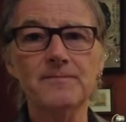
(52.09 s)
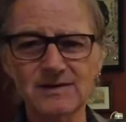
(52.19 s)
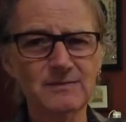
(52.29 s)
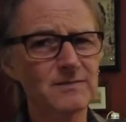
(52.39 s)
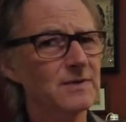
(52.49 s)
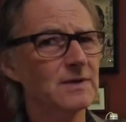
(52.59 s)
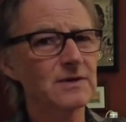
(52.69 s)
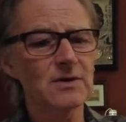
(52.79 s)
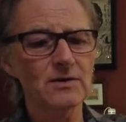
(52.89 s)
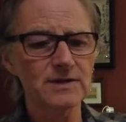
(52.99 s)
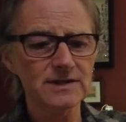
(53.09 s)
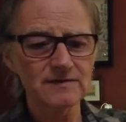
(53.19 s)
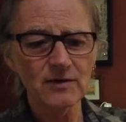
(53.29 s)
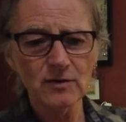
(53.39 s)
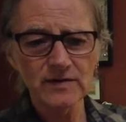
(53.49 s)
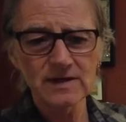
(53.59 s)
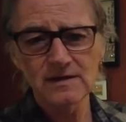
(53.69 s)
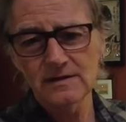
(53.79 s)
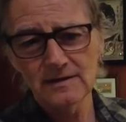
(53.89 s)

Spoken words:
You call it evolving?